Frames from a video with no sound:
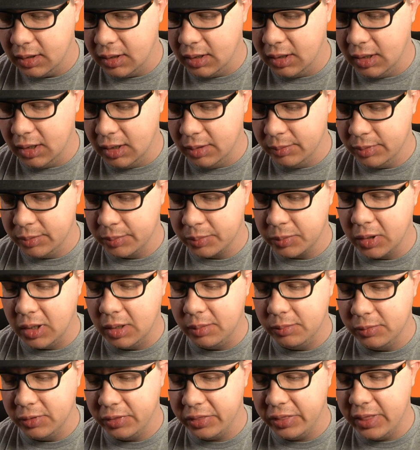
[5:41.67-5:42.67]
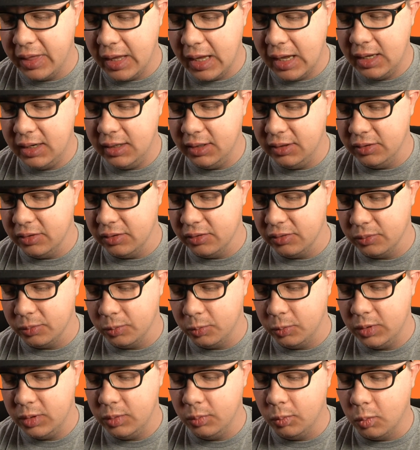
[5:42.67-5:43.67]
But the problem with that is
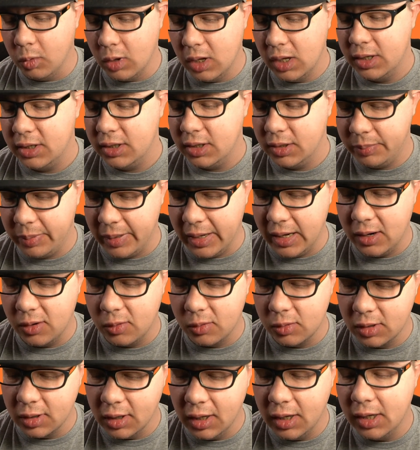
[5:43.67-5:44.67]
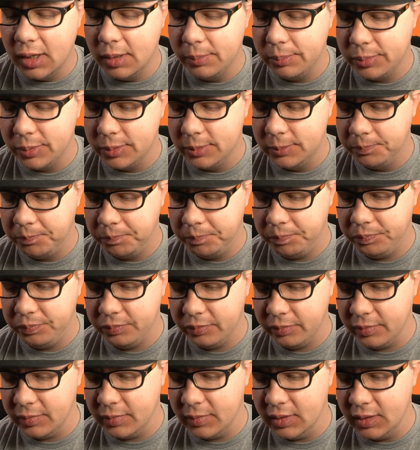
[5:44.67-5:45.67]
we wanted to power up,
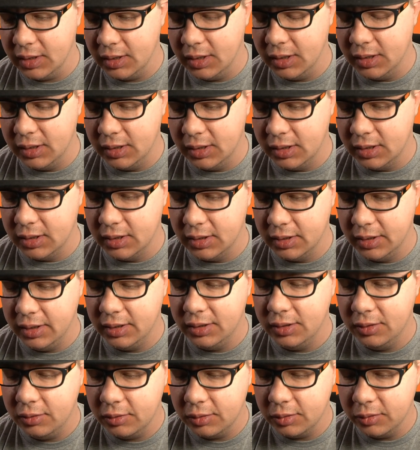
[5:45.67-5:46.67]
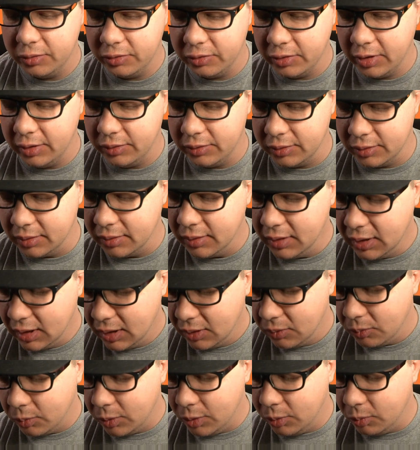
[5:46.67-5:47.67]
and there goes Scyther.
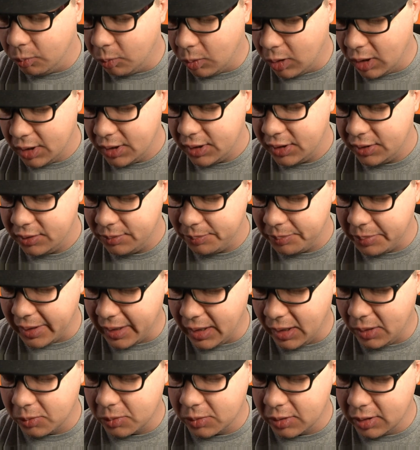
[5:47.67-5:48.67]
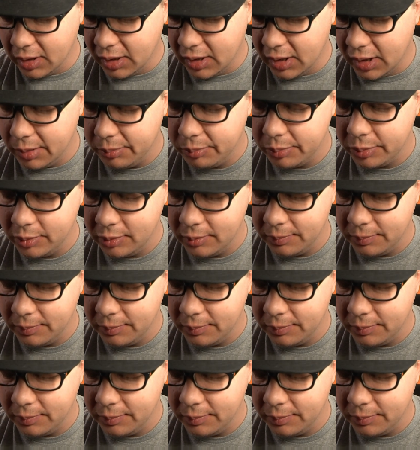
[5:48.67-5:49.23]
We wanted to power up